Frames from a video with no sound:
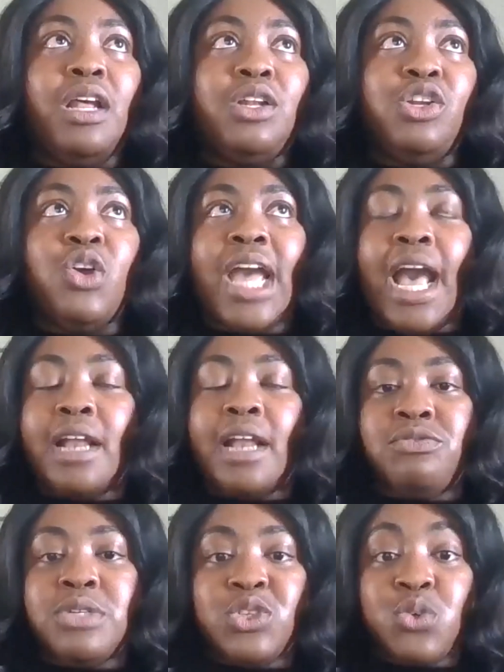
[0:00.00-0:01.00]
look at the
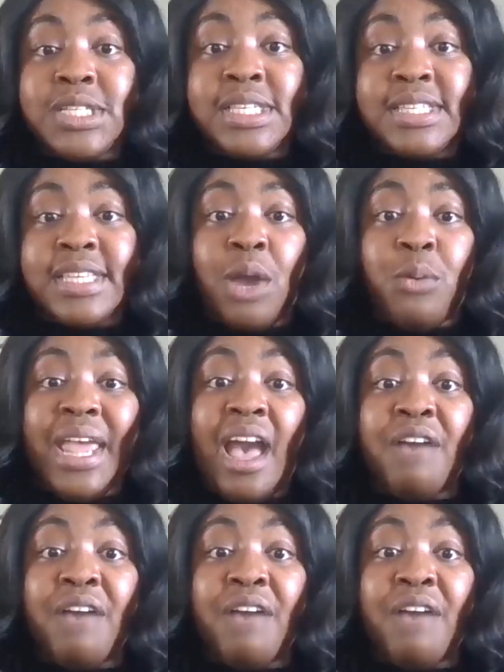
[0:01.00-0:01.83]
resources that we have